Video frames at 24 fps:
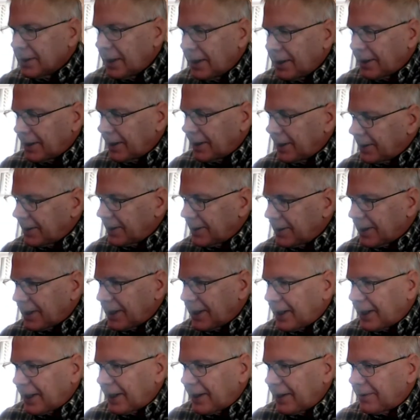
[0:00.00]
And I
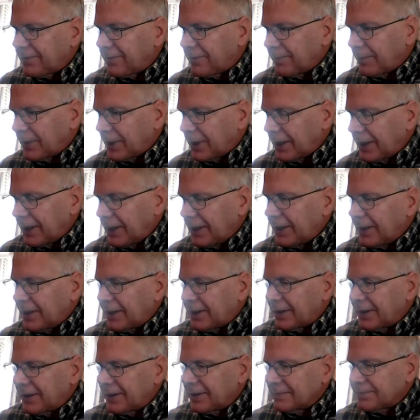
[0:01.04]
have
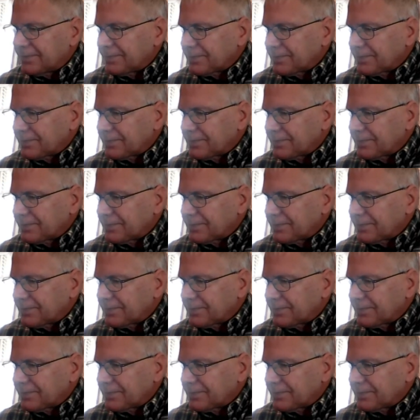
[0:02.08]
my